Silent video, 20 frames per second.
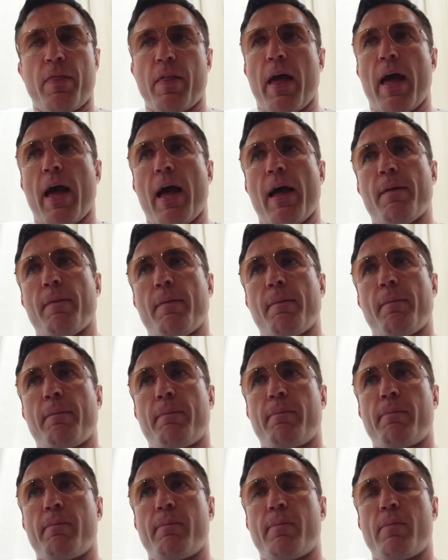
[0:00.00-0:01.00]
that
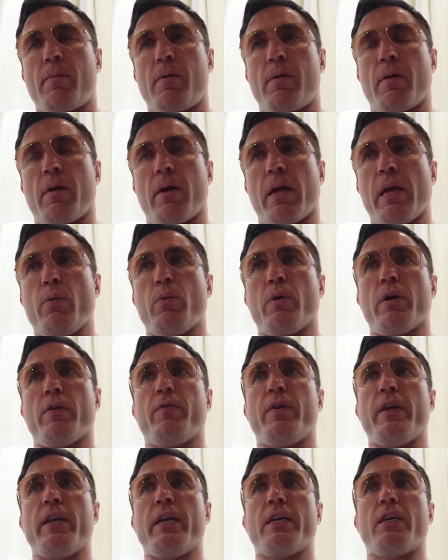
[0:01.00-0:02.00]
he would
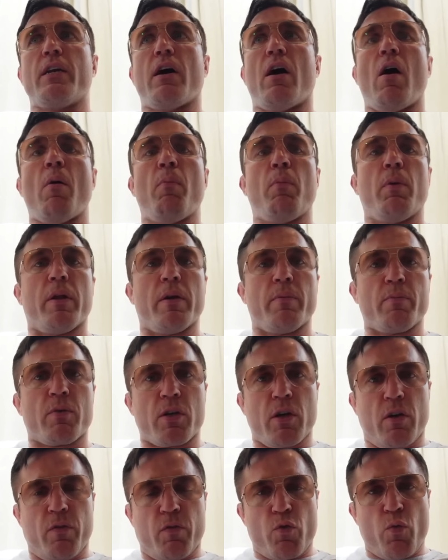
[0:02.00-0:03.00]
have needed to humble
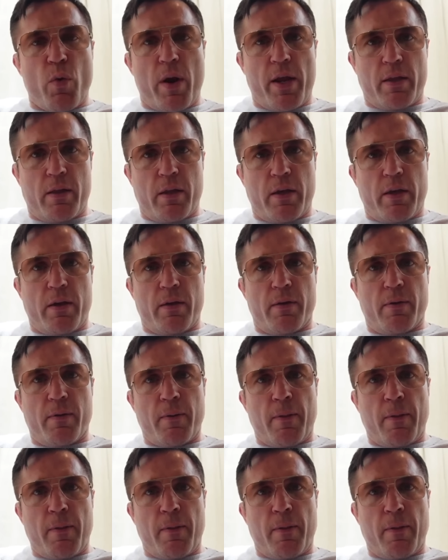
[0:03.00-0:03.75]
himself greatly.